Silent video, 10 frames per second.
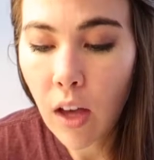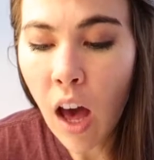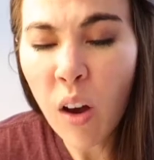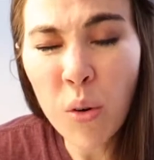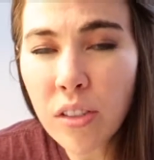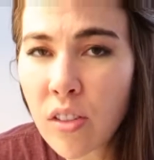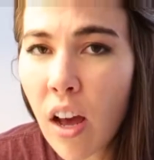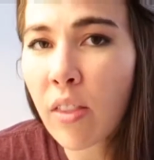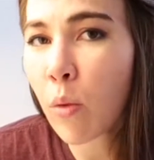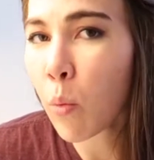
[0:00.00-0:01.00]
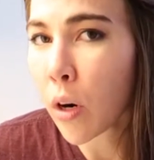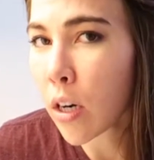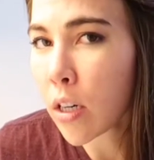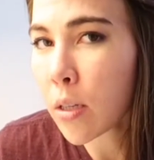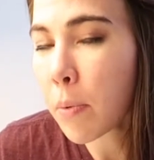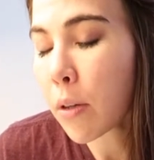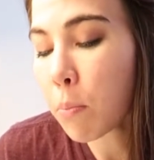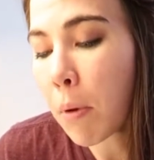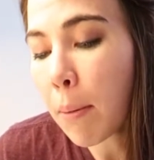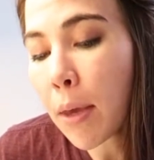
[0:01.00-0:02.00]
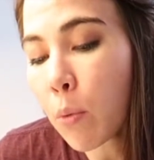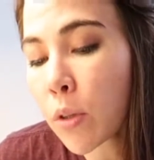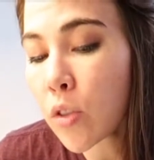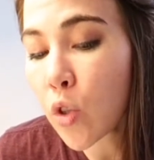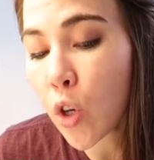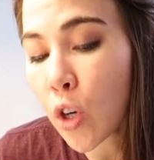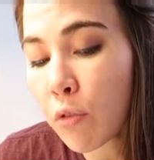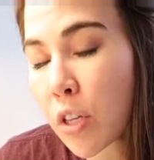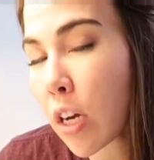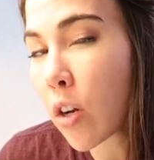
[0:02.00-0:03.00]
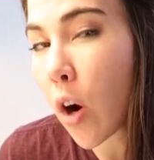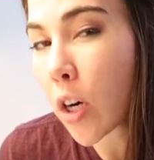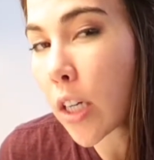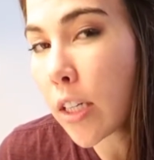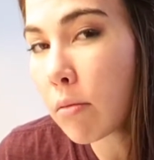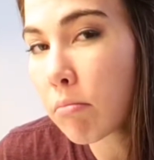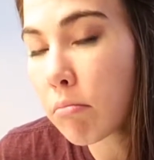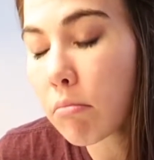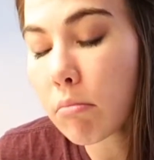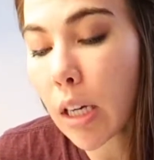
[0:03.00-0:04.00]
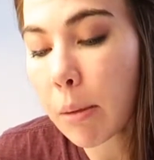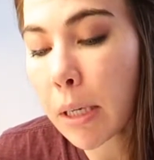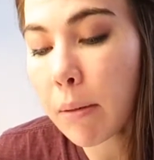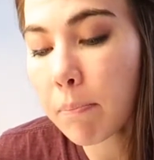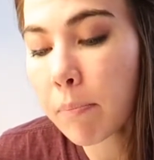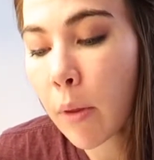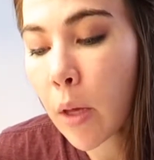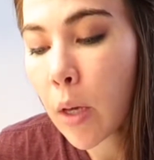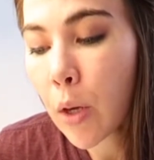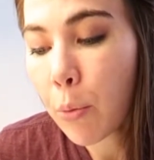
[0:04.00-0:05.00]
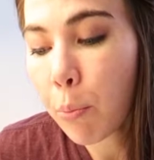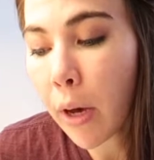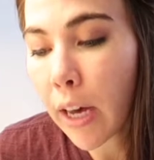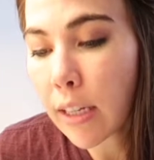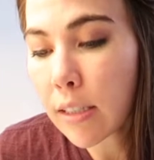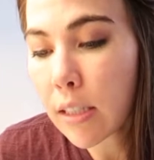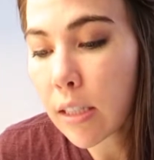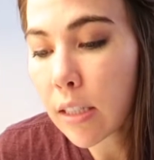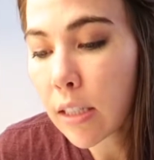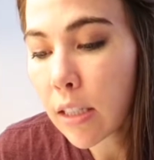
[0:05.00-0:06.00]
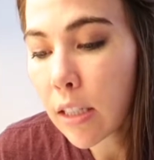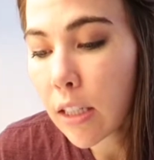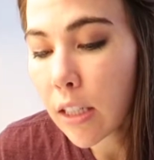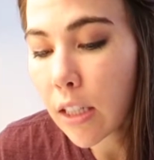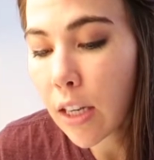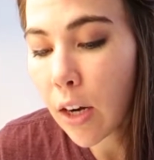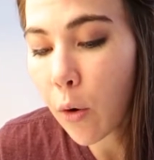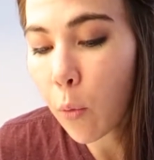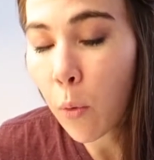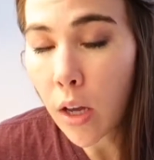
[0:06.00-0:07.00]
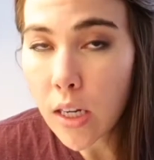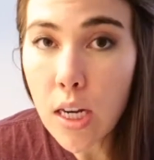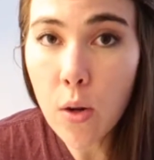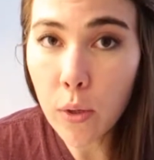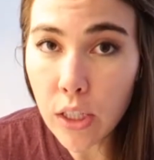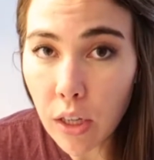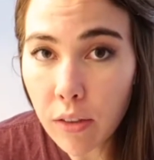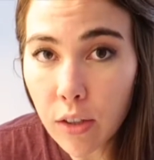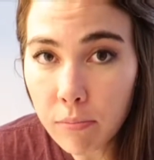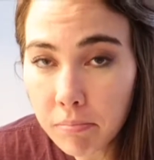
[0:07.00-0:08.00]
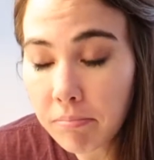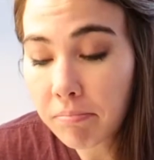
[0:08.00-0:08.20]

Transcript: awkward's not the word, but maybe reserved and guarded, maybe. But, you know, we'll get to know each other.